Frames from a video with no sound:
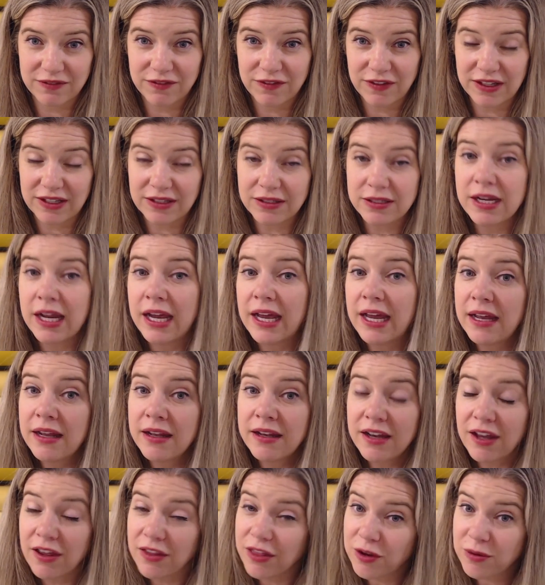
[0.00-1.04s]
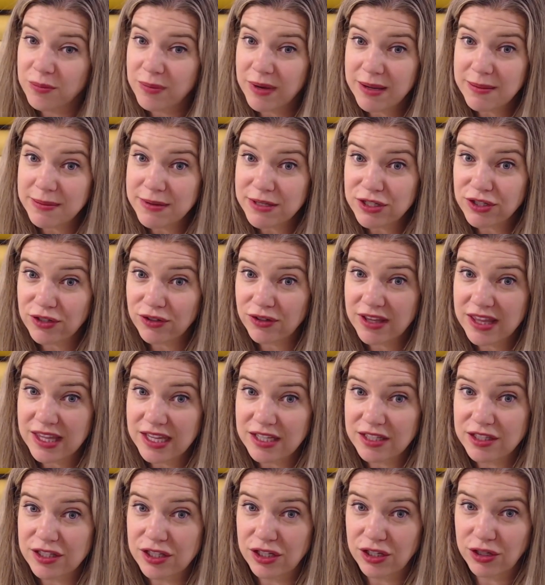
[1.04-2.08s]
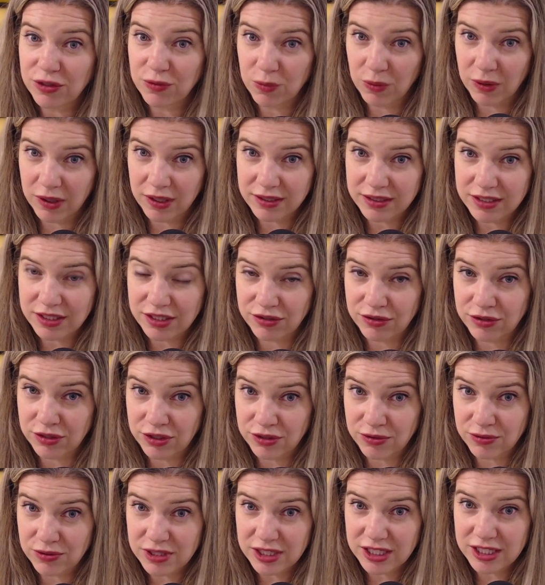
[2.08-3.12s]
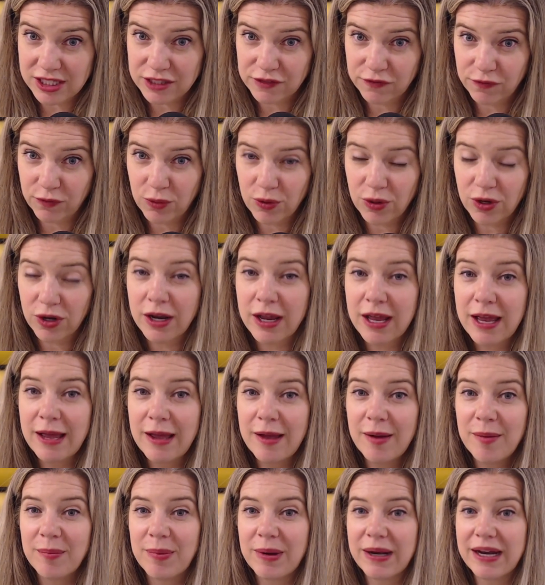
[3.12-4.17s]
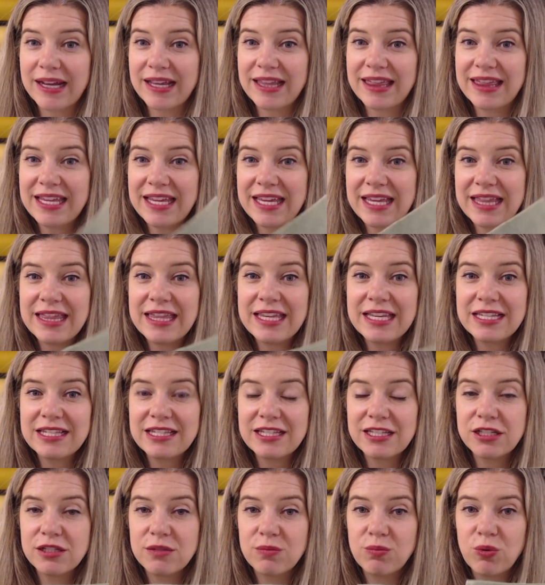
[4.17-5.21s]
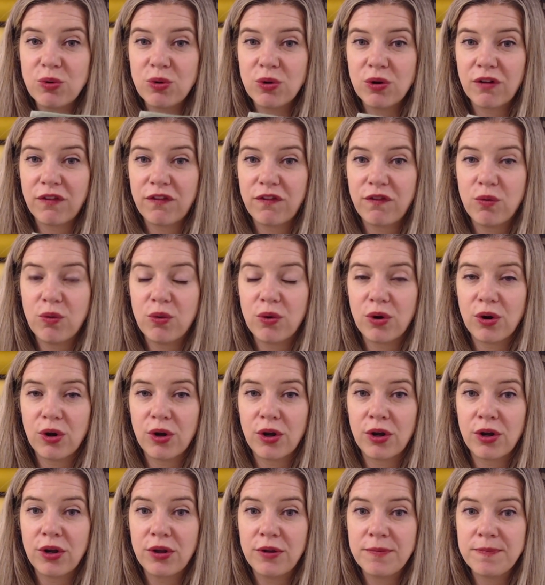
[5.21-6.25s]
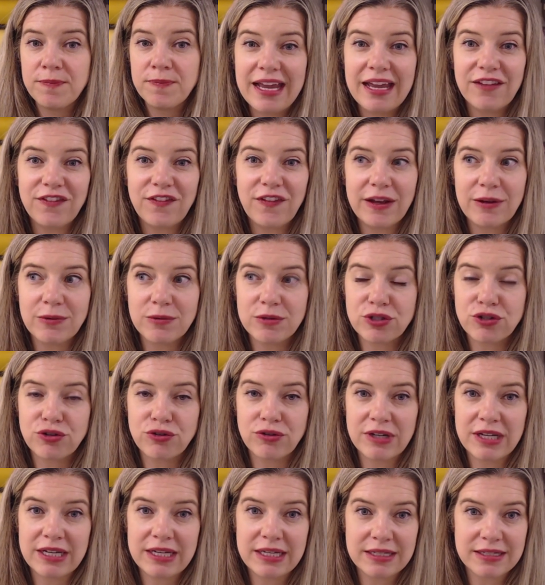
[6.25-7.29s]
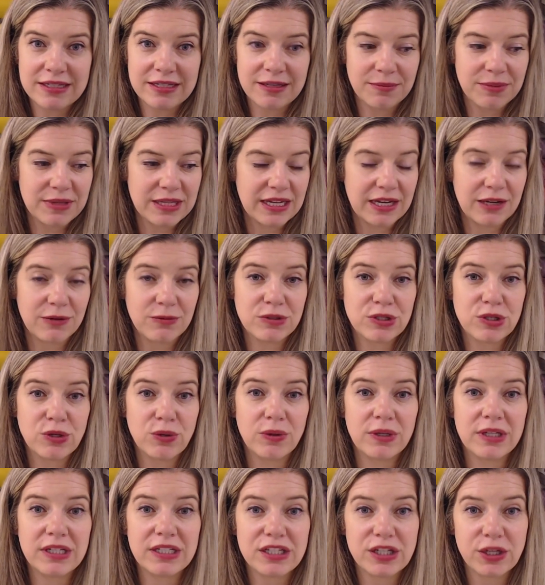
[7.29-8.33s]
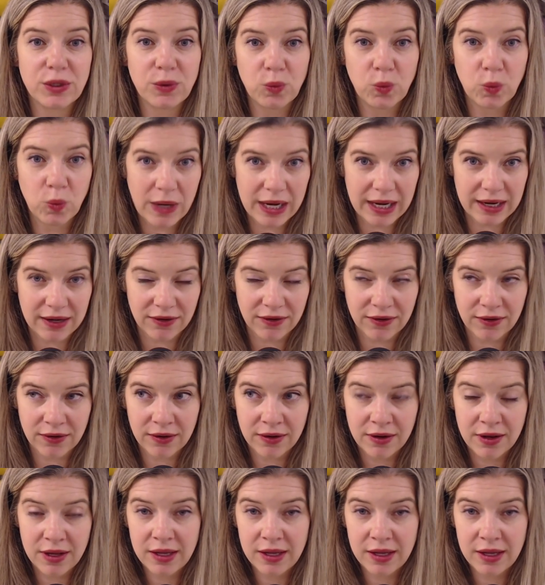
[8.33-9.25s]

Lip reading: felt. Now, there may be certain things that you want to use this for, but I think this is more for if I was creating something I was going to wear,